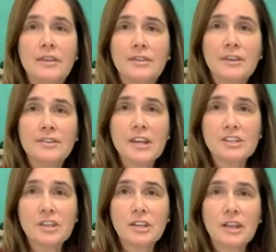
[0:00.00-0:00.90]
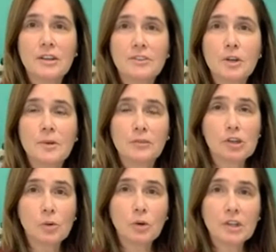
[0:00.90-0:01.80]
This session is going to be
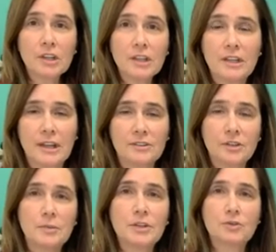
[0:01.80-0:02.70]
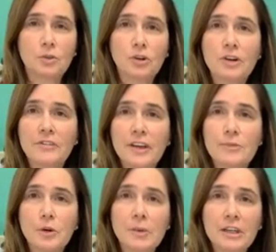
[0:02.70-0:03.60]
recorded. It's going to be stored on our
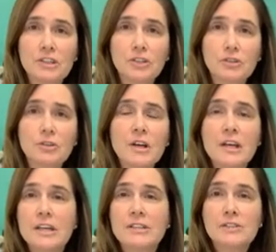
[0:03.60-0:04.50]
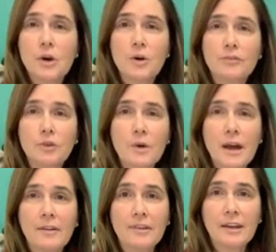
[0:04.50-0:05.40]
Facebook page too. So if you
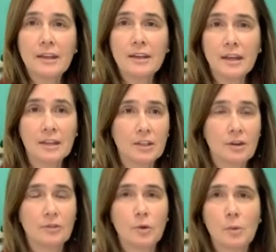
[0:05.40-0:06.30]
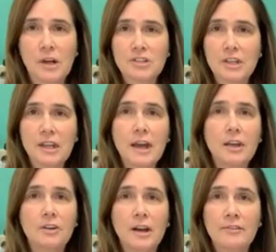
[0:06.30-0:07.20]
have any, if you want to watch it again
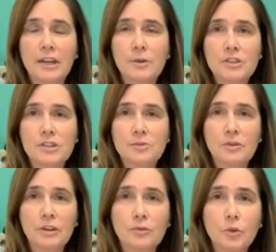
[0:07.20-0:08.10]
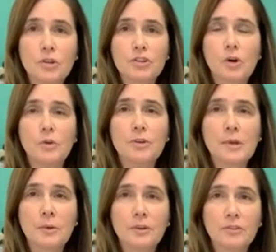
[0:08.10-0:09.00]
or have any questions moving forward, you'll always be
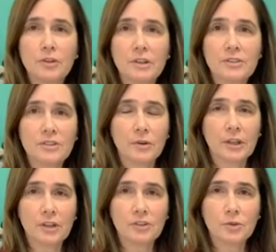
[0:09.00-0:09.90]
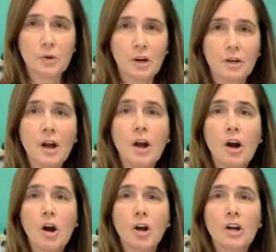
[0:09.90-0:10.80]
able to view it as going into our
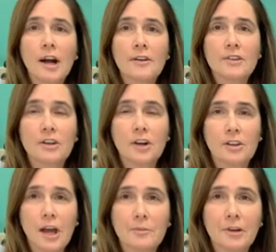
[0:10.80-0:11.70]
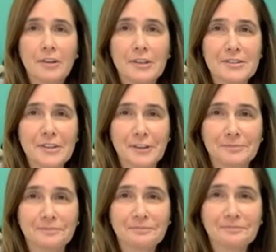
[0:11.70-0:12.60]
archives in our library. So,
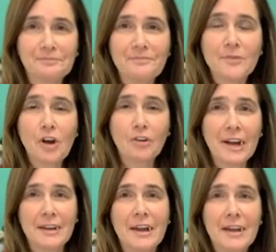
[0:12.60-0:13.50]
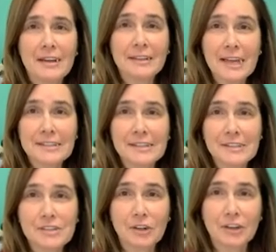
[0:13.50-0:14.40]
all right, let's get
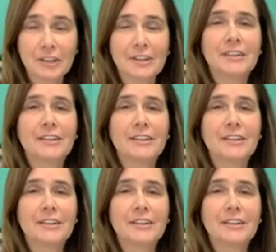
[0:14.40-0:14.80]
started.